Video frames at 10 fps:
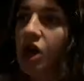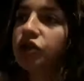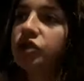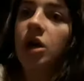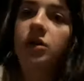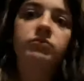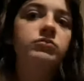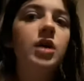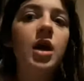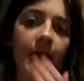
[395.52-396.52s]
So
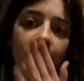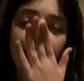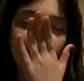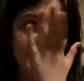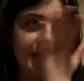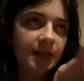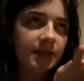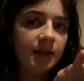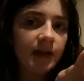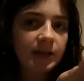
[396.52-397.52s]
it actually
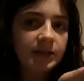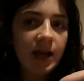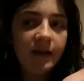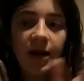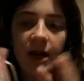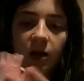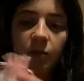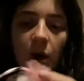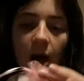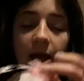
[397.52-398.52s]
isn't the next day right now,
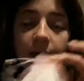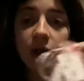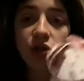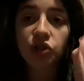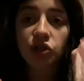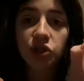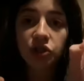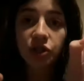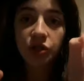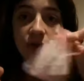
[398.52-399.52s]
but I am actually going to
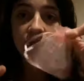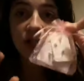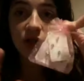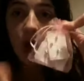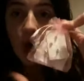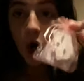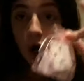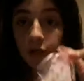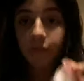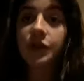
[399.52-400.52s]
show you a little
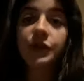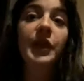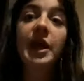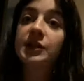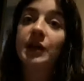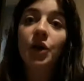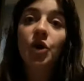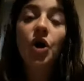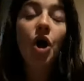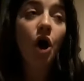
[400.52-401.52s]
haul of the things that I
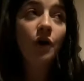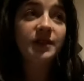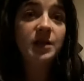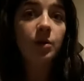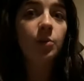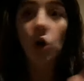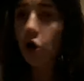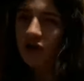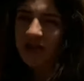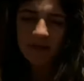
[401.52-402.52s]
got off Depop,
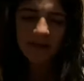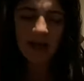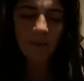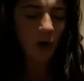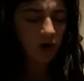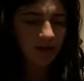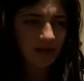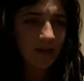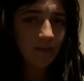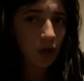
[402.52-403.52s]
all the same time, all in the
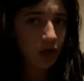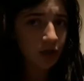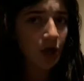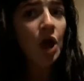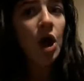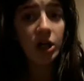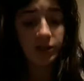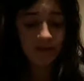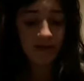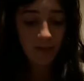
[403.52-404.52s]
same person, all
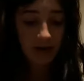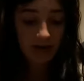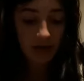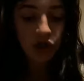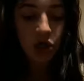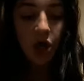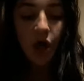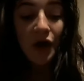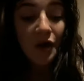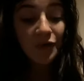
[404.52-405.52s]
the same package.
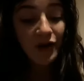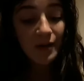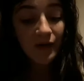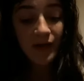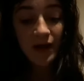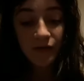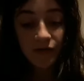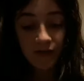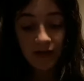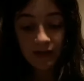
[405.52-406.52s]
One of my favorite
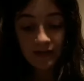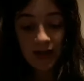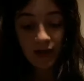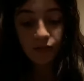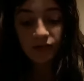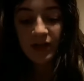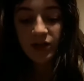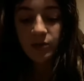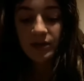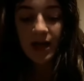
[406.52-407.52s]
things I will tell
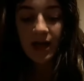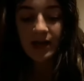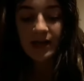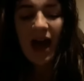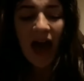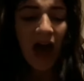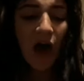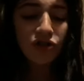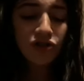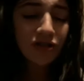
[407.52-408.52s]
you at the end. Ow,
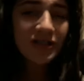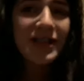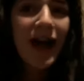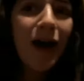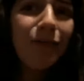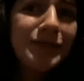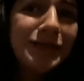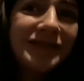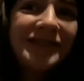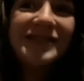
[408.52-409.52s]
I just got
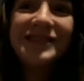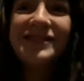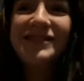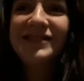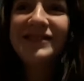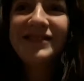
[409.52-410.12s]
stabbed.